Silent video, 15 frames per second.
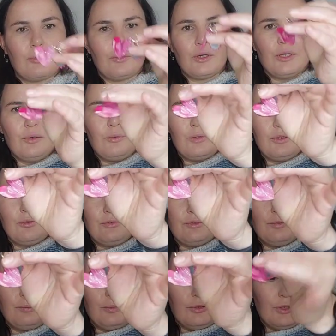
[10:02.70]
away with
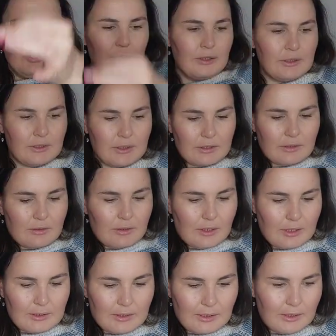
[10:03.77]
putting this little
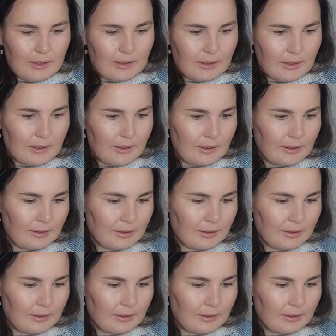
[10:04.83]
cutter in there.